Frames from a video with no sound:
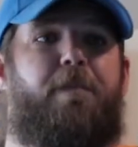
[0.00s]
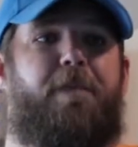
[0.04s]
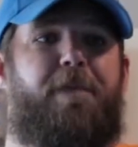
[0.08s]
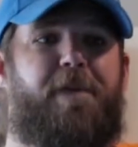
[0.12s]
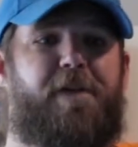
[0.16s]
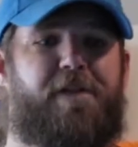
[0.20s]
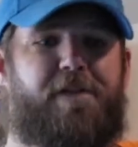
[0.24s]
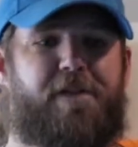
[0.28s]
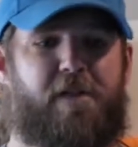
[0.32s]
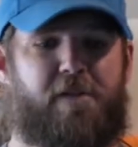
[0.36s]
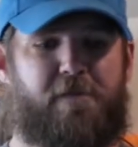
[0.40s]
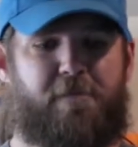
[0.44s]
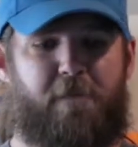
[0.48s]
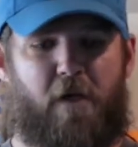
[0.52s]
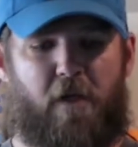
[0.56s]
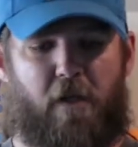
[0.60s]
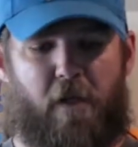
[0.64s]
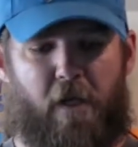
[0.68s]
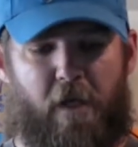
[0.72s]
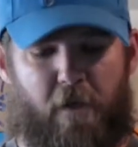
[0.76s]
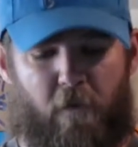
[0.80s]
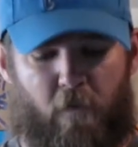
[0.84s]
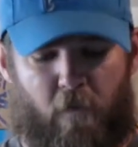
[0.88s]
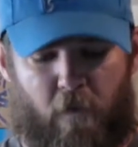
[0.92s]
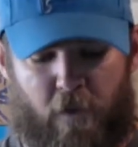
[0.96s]
This is my
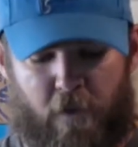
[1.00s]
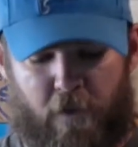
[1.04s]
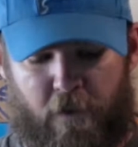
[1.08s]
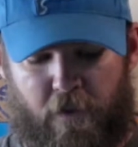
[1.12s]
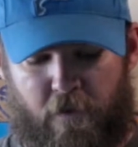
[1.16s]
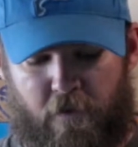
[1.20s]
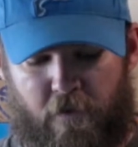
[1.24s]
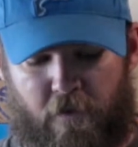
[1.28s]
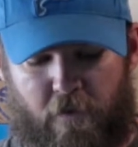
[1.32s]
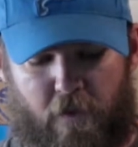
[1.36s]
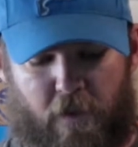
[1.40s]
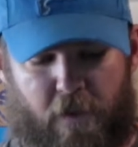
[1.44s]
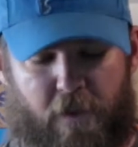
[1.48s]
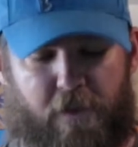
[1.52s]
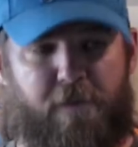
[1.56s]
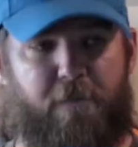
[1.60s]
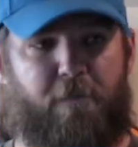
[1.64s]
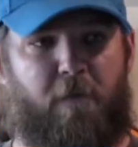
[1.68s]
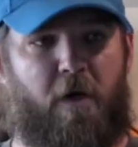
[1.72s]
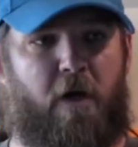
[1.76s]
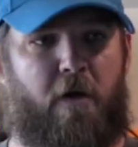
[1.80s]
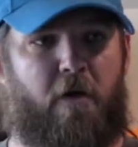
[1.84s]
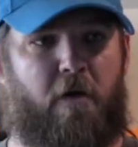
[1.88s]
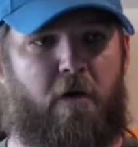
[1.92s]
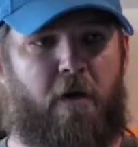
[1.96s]
light one. It's
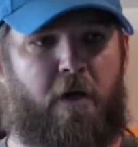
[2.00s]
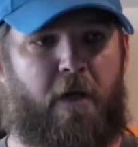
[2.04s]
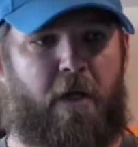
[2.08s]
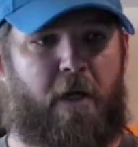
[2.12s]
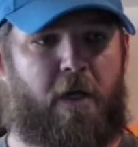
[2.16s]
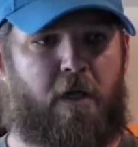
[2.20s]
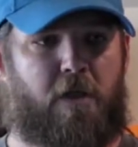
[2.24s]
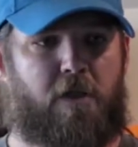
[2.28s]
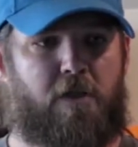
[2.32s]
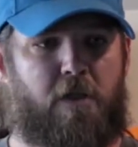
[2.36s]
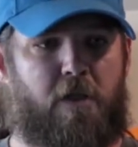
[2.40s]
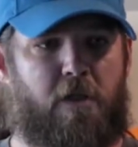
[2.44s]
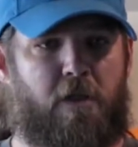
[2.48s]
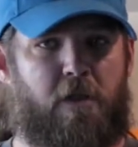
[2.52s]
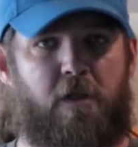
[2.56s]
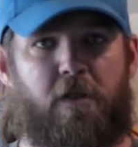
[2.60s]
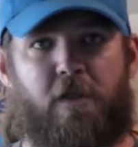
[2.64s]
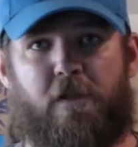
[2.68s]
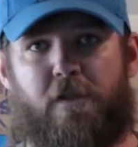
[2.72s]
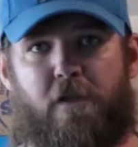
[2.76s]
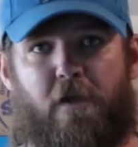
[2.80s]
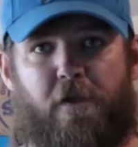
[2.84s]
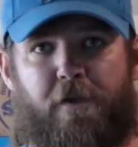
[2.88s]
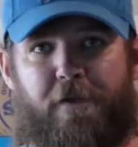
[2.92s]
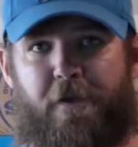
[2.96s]
moderate action.
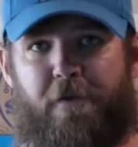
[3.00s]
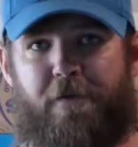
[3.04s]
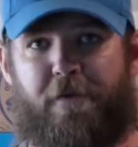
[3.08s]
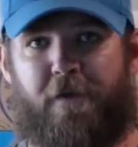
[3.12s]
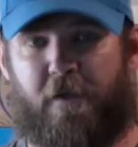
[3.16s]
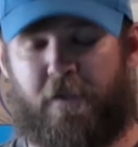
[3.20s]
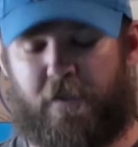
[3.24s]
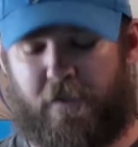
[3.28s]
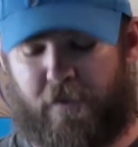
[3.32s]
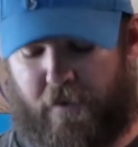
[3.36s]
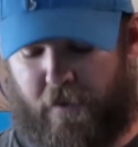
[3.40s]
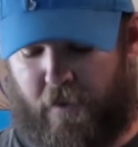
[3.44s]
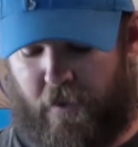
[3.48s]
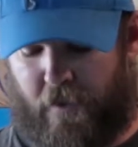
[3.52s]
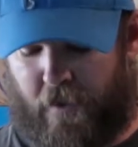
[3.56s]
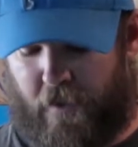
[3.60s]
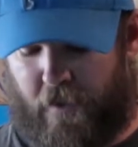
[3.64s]
It's all the things that